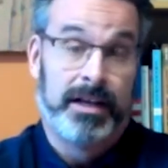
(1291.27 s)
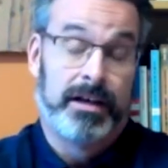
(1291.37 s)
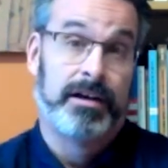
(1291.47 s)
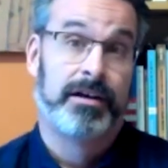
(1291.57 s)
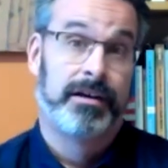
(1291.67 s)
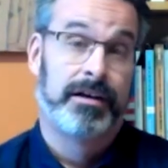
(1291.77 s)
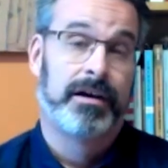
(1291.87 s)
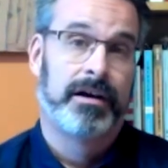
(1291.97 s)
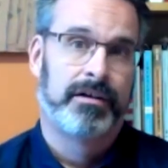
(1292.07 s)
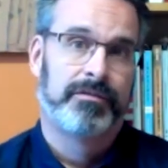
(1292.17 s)

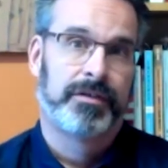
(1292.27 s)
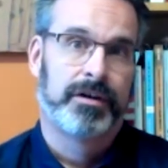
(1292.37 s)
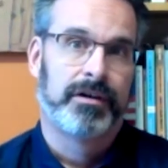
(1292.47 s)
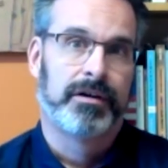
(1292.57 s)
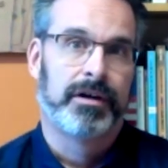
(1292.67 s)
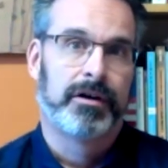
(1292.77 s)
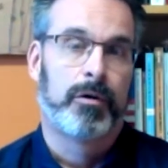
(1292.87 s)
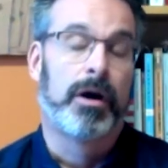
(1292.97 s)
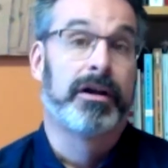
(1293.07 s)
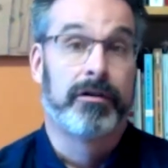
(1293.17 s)
of
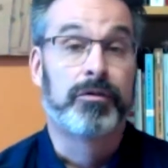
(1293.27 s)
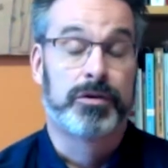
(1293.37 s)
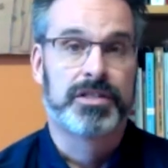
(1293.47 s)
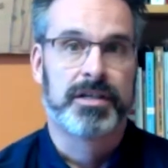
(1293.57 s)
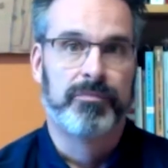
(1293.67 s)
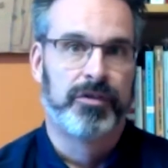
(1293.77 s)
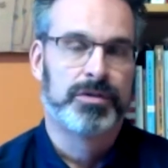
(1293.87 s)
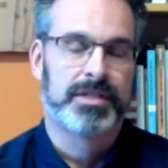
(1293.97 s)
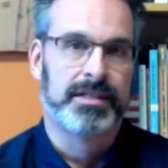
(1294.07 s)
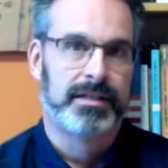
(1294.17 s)
acquiring, of course, some
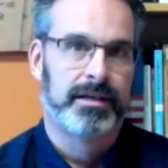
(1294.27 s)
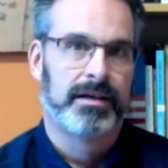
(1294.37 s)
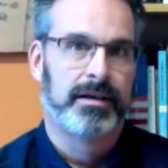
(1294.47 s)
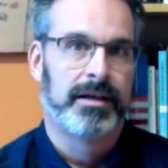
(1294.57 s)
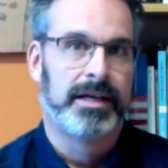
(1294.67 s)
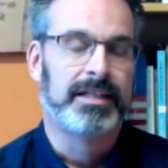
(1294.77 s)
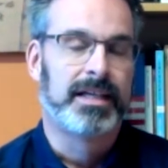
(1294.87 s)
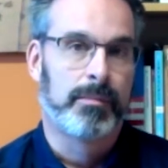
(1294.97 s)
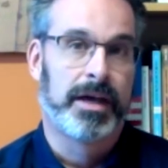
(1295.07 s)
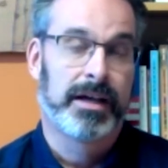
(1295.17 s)
votes in
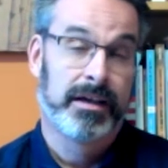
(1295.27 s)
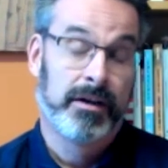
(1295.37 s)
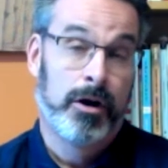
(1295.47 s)
Quebec,